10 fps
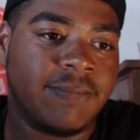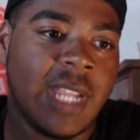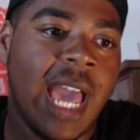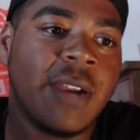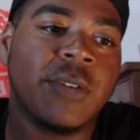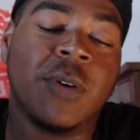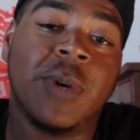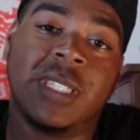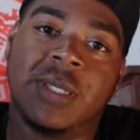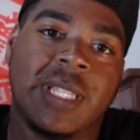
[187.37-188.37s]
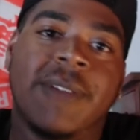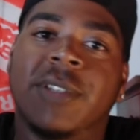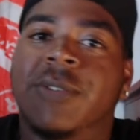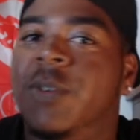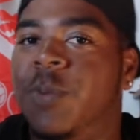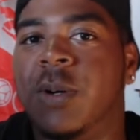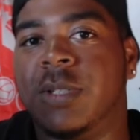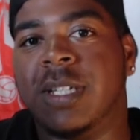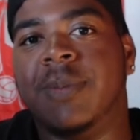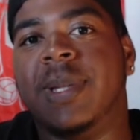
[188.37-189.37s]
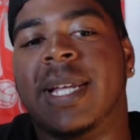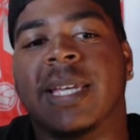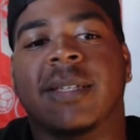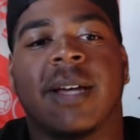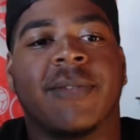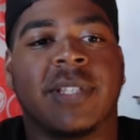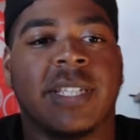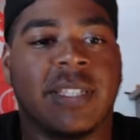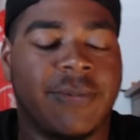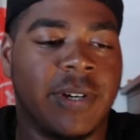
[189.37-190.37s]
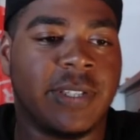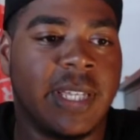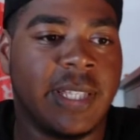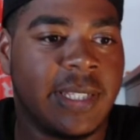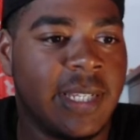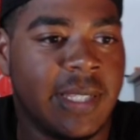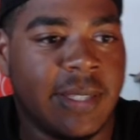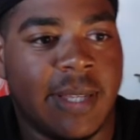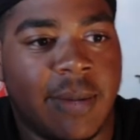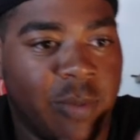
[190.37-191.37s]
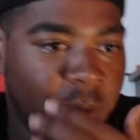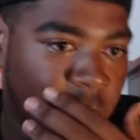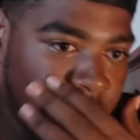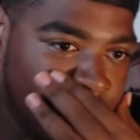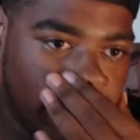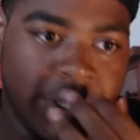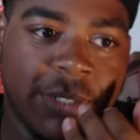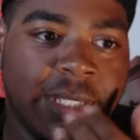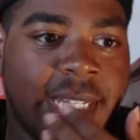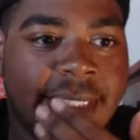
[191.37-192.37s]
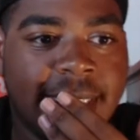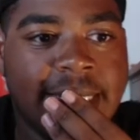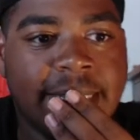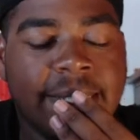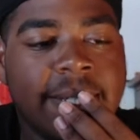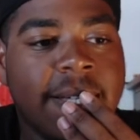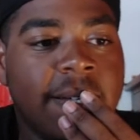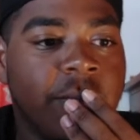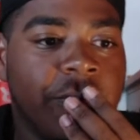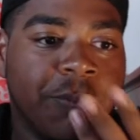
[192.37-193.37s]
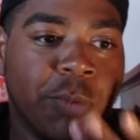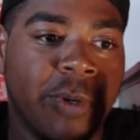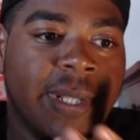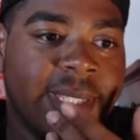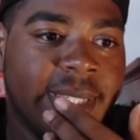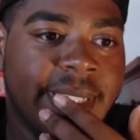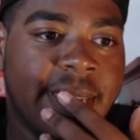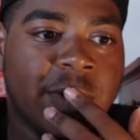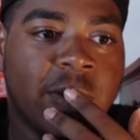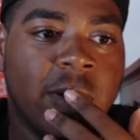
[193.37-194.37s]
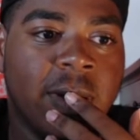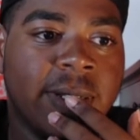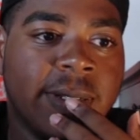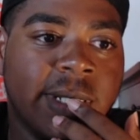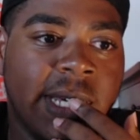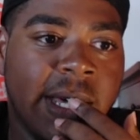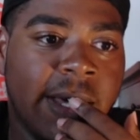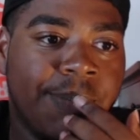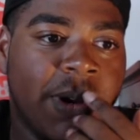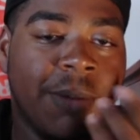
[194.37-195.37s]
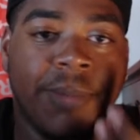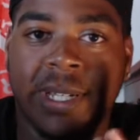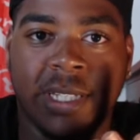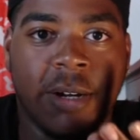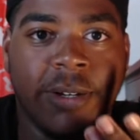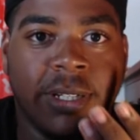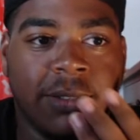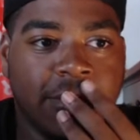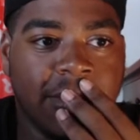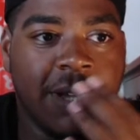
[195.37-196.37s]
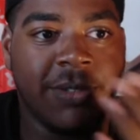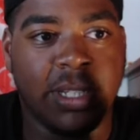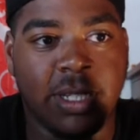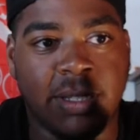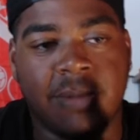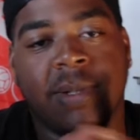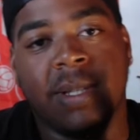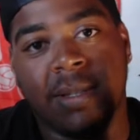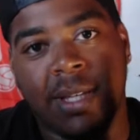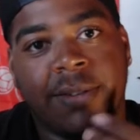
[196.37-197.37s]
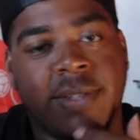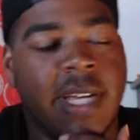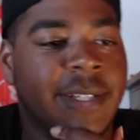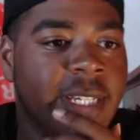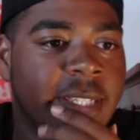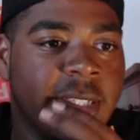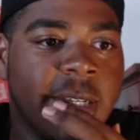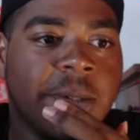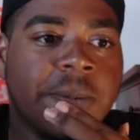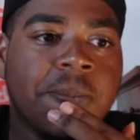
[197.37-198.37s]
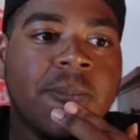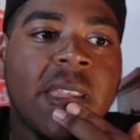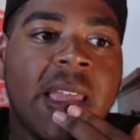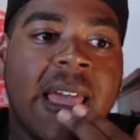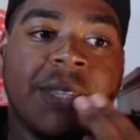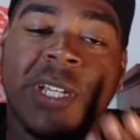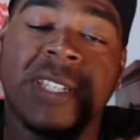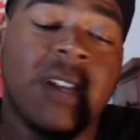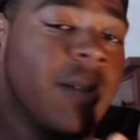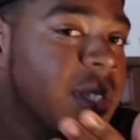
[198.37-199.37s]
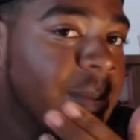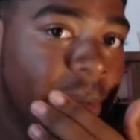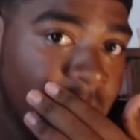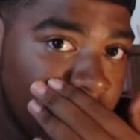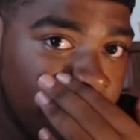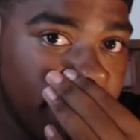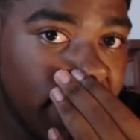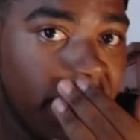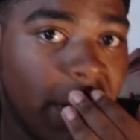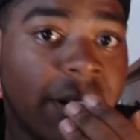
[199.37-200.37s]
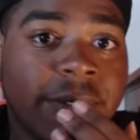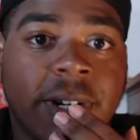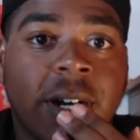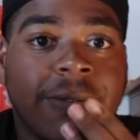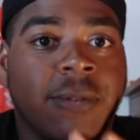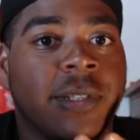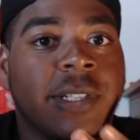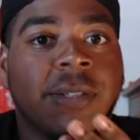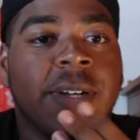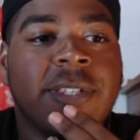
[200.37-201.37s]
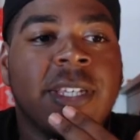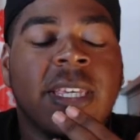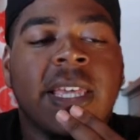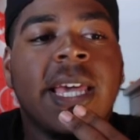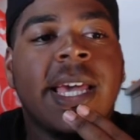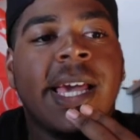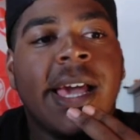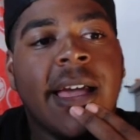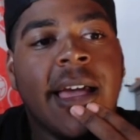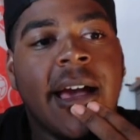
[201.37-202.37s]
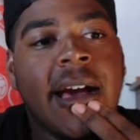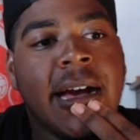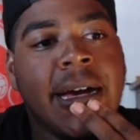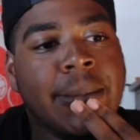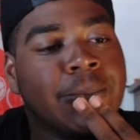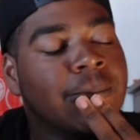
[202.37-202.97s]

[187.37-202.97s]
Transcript: I don't know what the level of football is going to be like. Obviously, it's the first day of the season, and we won 4-0 last season with more or less the same squad, bar Mkhitaryan, obviously, instead of Sanchez. So, and Mkhitaryan was a big part of our 4-0 FC.